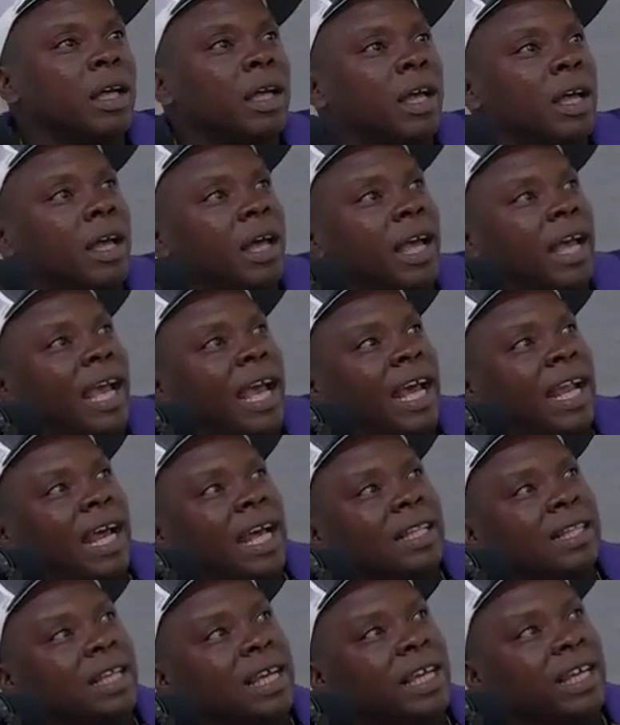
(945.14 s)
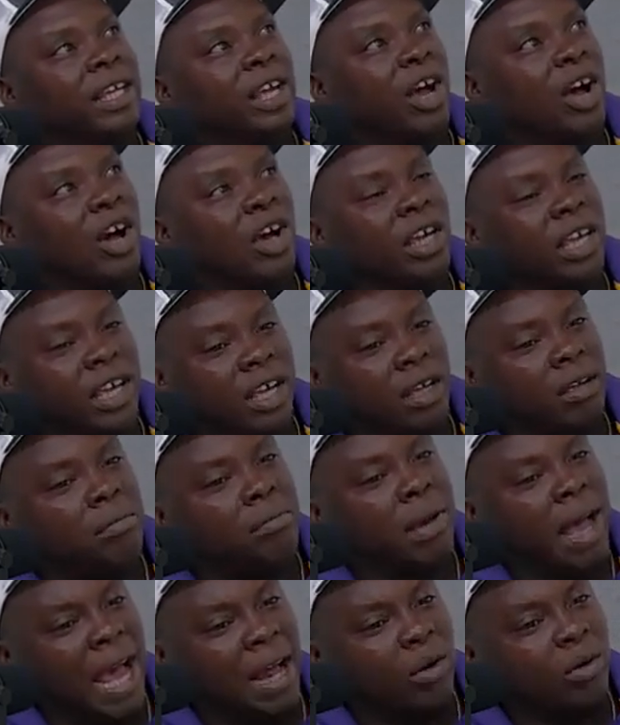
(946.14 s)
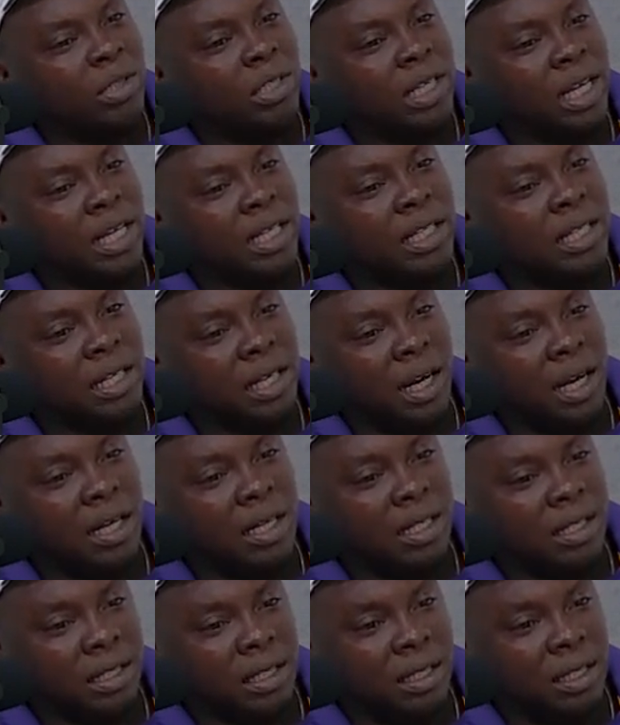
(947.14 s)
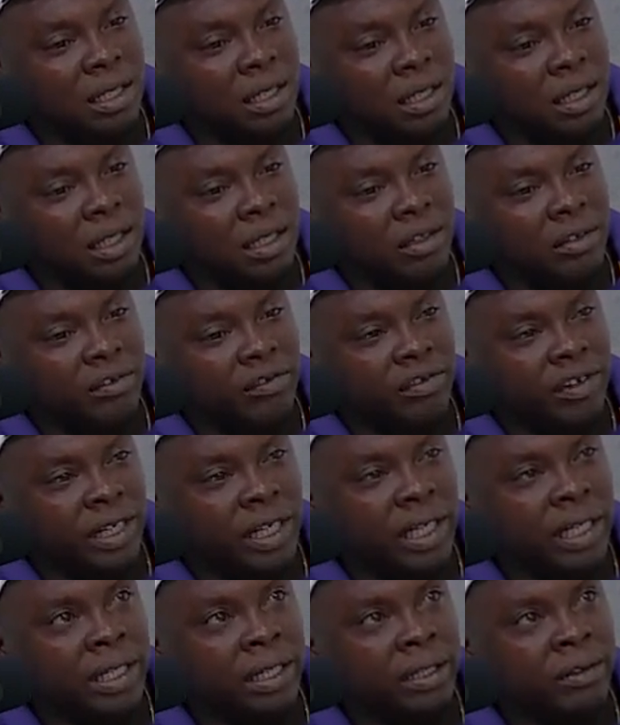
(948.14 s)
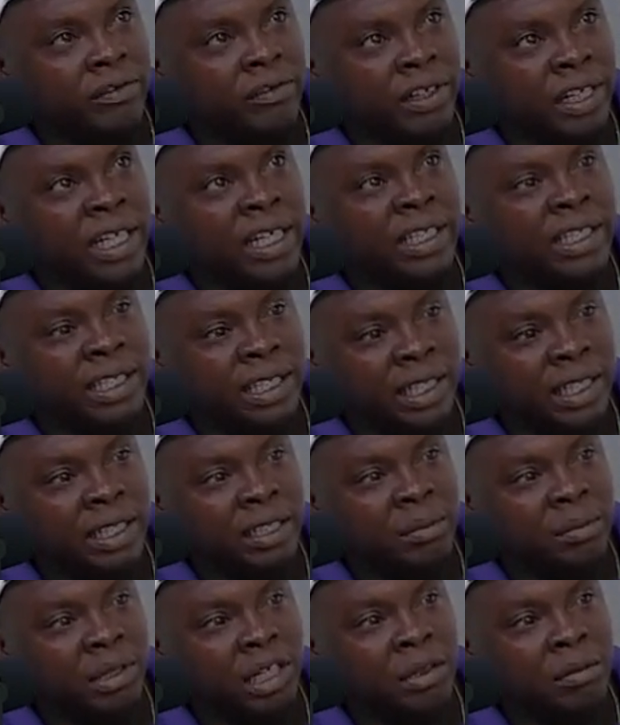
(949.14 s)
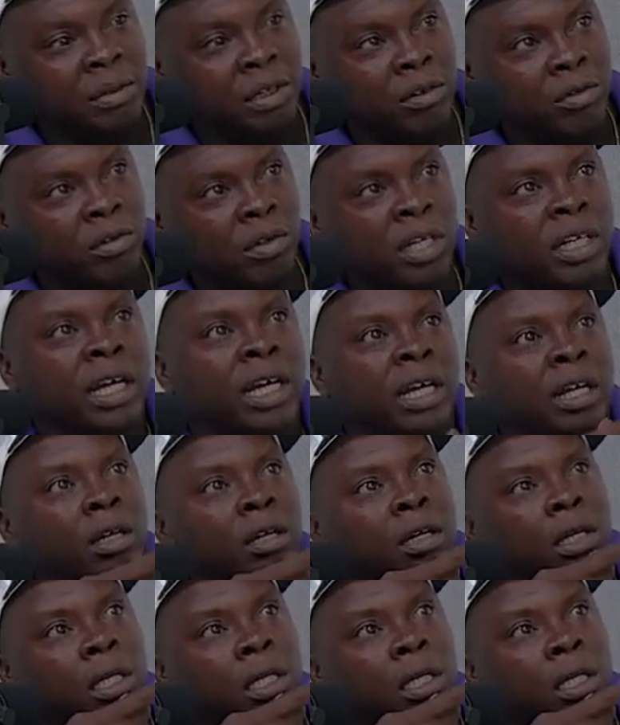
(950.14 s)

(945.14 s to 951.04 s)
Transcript: And I think y'all getting battle tested, honestly, for that shit to be able to run that gauntlet.